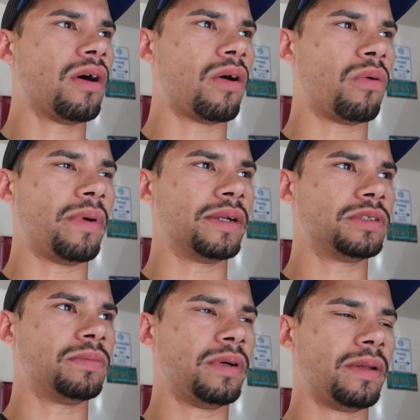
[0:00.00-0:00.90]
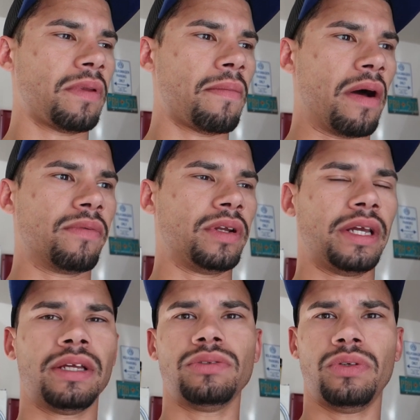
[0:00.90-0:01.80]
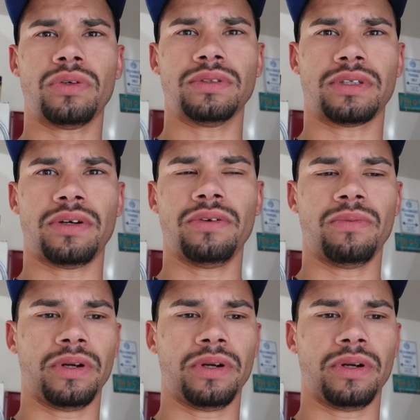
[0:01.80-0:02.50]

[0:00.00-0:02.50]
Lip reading: a whole bunch, but I'm not really too concerned.